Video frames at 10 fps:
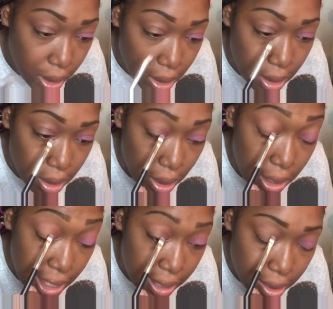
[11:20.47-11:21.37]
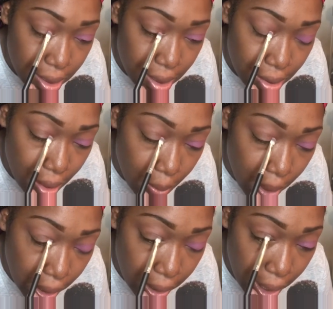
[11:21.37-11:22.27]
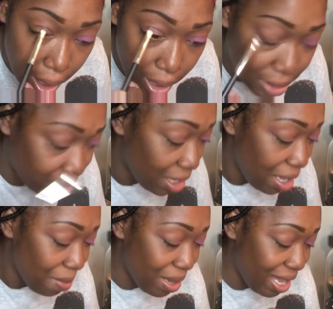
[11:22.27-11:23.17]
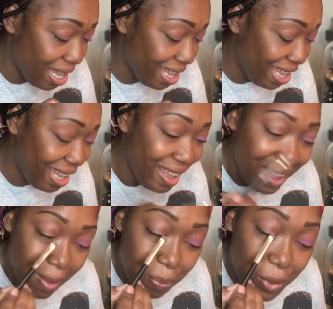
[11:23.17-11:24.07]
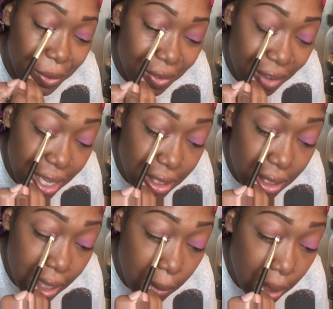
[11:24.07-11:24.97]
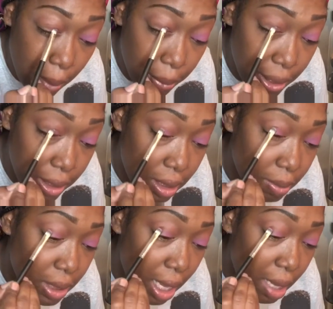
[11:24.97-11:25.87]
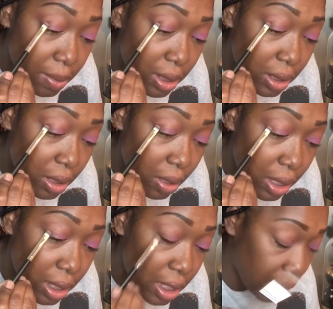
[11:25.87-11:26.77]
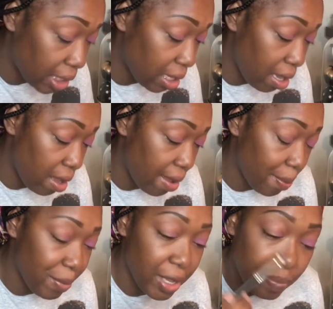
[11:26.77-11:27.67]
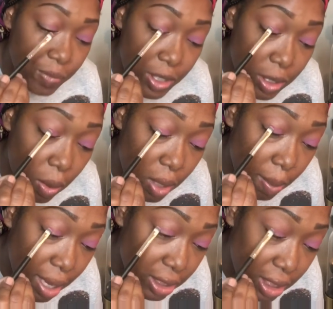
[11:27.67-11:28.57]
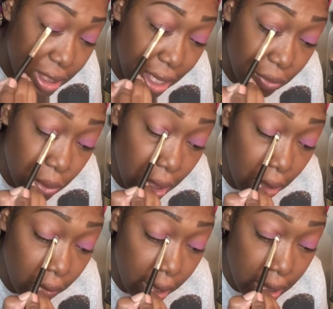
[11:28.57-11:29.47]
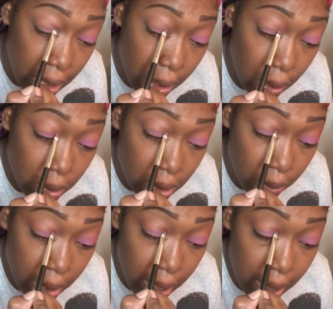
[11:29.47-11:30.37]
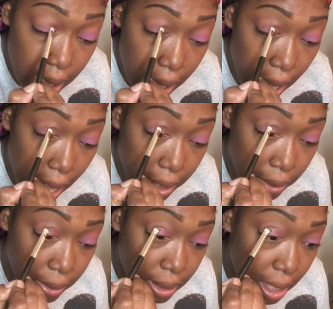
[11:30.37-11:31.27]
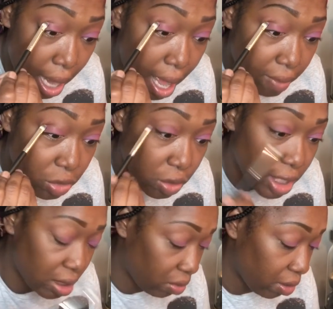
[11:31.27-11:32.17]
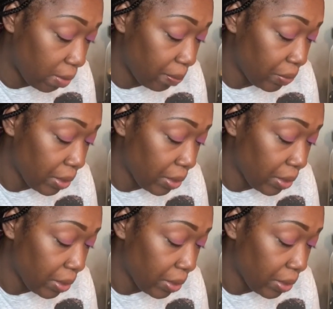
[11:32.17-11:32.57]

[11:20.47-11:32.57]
are these lids? Oh my gosh. But if I like, when I blink sometimes, and you know you looking up and just going about your day, if you're getting ready to go somewhere, I'll notice that I'll have transfer.